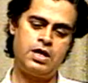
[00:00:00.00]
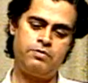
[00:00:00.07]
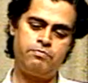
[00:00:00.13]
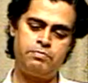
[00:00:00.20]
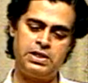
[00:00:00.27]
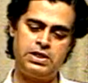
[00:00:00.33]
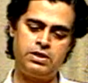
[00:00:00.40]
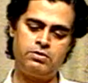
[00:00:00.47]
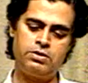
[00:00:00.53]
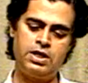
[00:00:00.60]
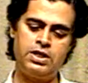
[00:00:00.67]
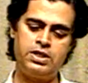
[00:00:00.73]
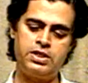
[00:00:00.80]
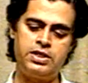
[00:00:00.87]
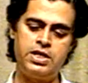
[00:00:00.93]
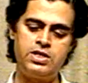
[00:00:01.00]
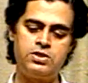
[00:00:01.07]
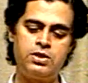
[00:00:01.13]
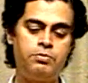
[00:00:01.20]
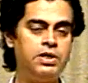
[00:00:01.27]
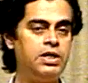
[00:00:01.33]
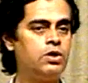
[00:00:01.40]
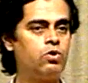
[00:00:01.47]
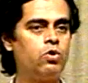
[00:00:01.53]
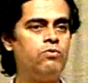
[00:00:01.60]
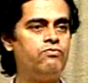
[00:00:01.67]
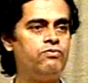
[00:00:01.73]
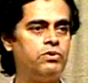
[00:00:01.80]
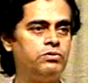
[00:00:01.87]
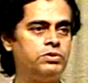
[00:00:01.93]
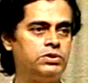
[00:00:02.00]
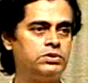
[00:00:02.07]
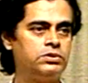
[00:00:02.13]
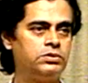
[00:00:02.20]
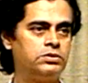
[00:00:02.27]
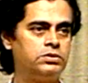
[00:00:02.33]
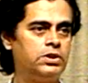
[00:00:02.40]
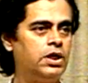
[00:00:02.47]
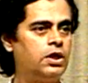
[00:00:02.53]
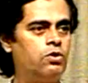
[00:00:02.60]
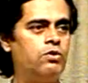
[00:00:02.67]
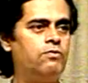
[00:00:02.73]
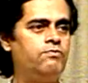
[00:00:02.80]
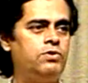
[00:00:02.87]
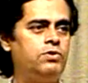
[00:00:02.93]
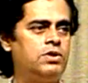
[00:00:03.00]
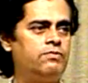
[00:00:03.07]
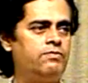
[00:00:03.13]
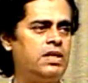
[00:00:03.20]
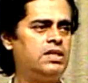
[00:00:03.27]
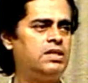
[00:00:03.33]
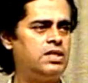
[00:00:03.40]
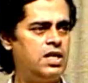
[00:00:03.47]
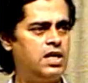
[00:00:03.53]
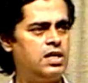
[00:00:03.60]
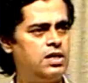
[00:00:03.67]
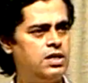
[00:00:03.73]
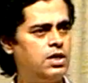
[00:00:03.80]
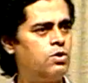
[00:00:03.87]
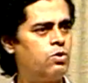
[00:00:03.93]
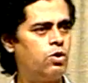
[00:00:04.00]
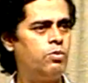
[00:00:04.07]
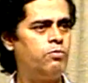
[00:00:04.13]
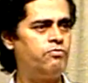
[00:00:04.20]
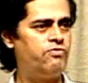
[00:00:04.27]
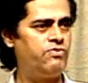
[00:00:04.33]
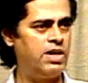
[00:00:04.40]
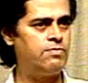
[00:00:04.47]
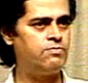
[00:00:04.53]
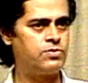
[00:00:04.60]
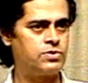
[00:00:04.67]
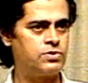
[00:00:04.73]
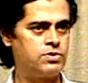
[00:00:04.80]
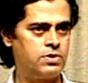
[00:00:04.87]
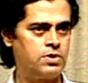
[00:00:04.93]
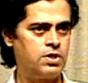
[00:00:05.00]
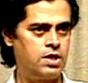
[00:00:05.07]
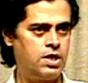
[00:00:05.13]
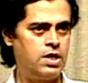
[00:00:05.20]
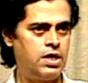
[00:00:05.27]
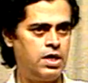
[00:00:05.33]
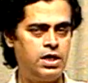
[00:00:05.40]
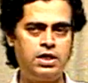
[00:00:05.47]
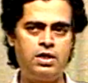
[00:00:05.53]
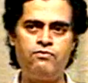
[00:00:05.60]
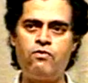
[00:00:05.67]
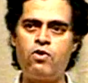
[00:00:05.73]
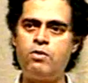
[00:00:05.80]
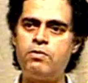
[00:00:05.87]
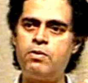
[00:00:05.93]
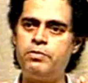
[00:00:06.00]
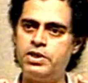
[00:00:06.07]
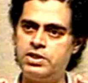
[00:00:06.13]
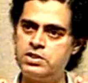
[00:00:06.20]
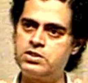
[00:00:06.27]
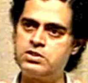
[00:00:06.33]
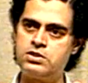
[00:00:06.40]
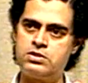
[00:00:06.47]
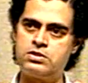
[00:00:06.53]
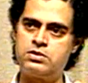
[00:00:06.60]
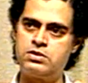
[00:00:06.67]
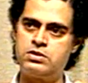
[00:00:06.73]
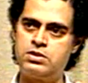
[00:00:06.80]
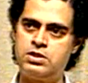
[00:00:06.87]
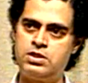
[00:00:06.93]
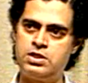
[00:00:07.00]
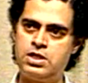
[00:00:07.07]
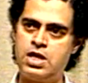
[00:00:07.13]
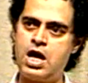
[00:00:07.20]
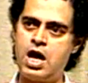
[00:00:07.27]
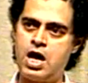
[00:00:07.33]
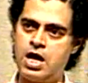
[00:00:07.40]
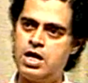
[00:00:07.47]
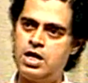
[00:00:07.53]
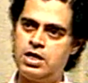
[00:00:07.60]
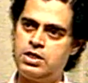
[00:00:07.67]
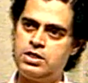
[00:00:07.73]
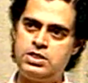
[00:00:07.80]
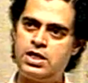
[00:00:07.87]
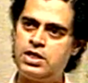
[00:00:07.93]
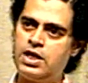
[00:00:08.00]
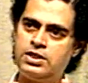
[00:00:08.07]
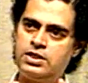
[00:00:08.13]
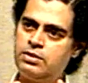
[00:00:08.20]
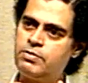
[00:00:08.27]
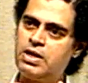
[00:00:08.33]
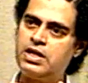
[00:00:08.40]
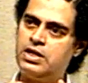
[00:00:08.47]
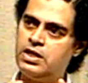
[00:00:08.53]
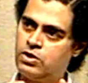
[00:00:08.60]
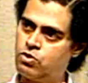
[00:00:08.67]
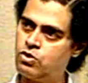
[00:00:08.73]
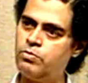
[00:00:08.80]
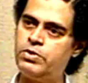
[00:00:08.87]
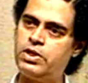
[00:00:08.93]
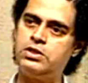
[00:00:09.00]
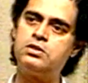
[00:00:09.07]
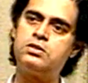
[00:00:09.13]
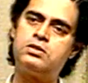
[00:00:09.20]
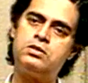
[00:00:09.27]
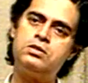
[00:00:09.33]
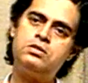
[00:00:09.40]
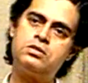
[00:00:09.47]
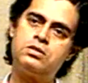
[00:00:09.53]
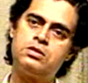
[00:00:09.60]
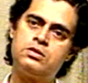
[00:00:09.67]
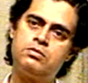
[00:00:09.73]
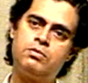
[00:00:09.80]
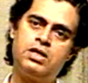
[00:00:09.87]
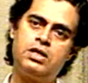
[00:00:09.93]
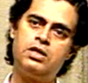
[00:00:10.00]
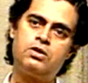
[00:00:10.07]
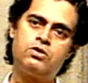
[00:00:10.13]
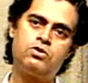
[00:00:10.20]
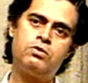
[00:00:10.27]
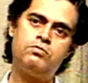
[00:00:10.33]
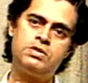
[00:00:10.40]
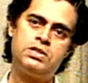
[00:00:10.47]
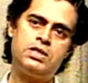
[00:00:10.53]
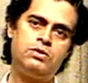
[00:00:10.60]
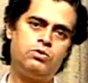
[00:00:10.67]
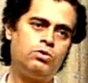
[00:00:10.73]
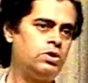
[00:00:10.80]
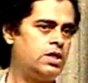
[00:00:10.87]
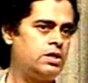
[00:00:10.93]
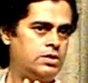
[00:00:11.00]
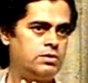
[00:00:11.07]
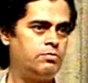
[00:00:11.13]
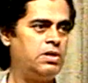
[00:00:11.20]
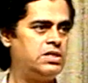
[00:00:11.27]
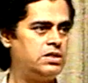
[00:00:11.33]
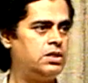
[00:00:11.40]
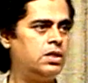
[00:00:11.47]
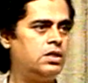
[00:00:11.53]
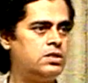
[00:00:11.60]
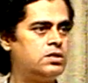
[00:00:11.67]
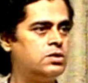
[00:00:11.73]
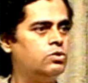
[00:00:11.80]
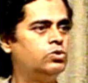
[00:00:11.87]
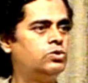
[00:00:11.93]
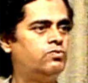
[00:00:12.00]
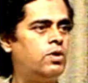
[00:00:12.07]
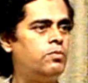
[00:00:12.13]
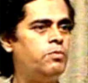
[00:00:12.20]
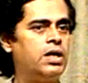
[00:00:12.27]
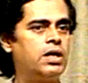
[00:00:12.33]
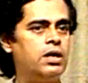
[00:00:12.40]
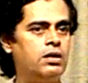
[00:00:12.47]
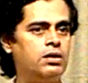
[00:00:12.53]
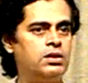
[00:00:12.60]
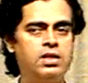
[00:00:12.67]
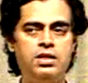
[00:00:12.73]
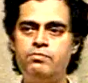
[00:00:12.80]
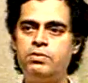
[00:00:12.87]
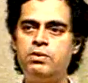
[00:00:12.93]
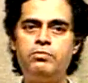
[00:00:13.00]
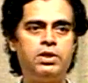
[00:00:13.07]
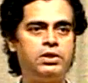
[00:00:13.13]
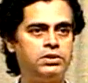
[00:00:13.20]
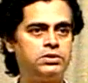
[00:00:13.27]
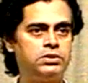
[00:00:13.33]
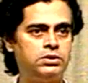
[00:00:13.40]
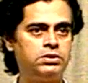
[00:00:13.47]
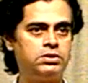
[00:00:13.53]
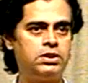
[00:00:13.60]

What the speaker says: particularly in the days of nichrome fuses. Nichrome fuses, very thin nichrome films in the form of resistors. These are nothing but nichrome resistors, but nichrome is that the material is used for making thin film resistors.